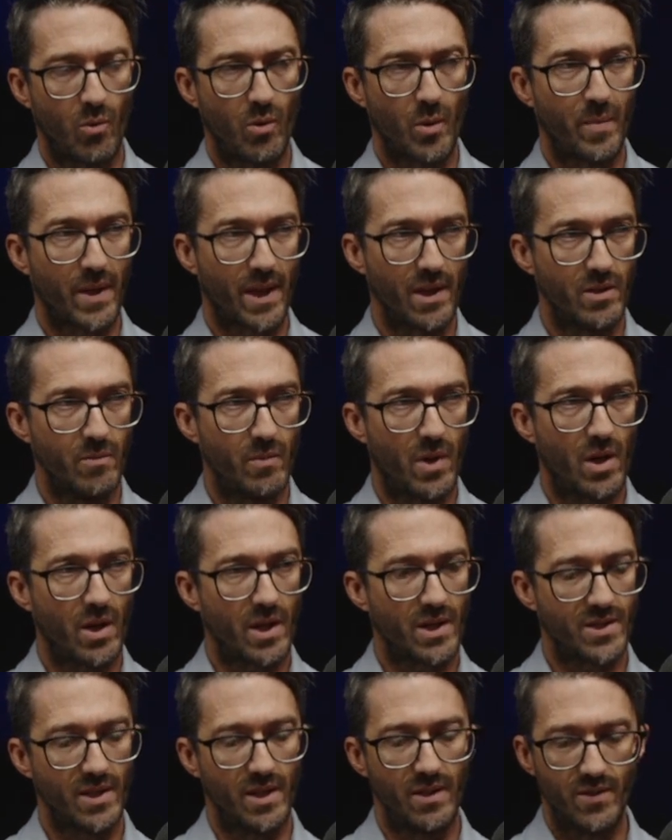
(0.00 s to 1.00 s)
we begin the
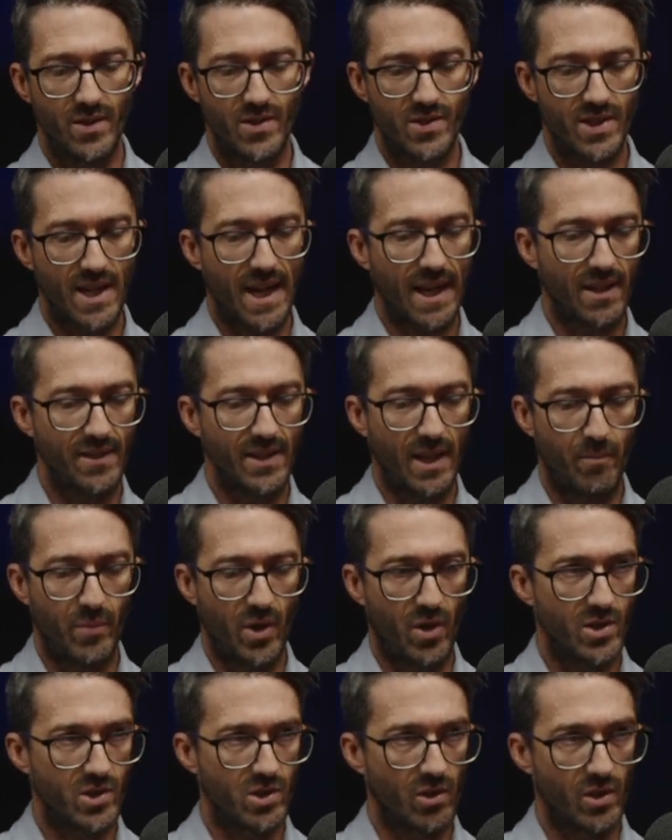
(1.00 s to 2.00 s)
marketing. The second that
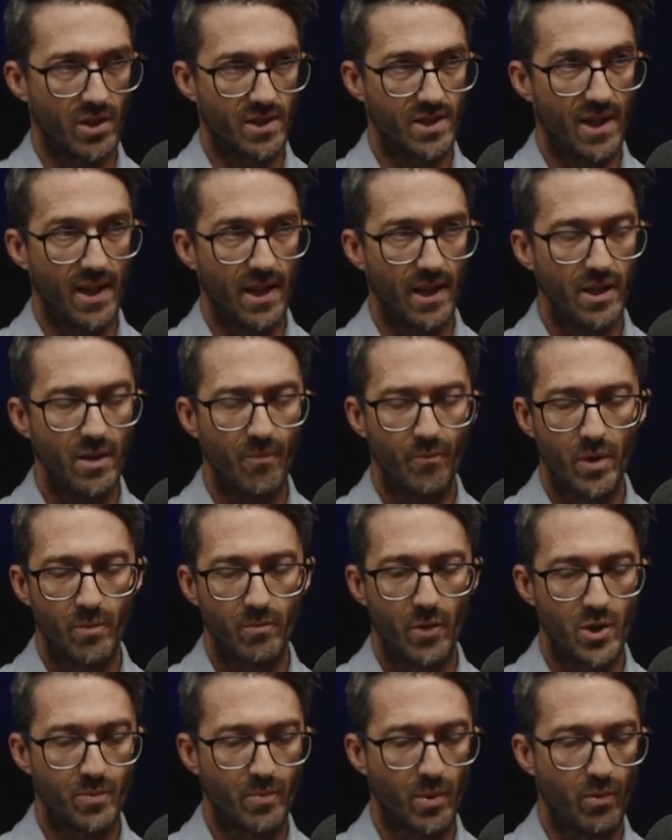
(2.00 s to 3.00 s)
buyer's locked in,
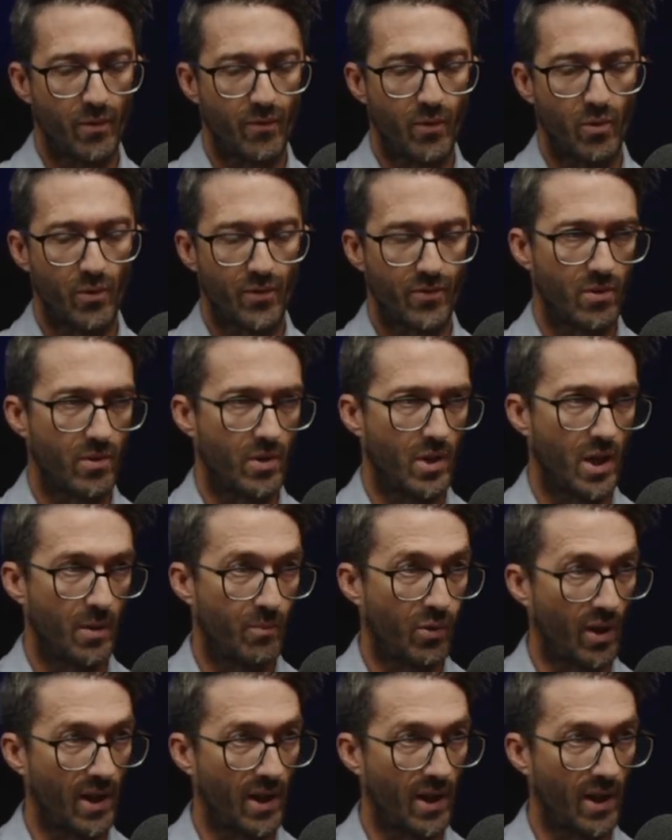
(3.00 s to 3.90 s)
most people pull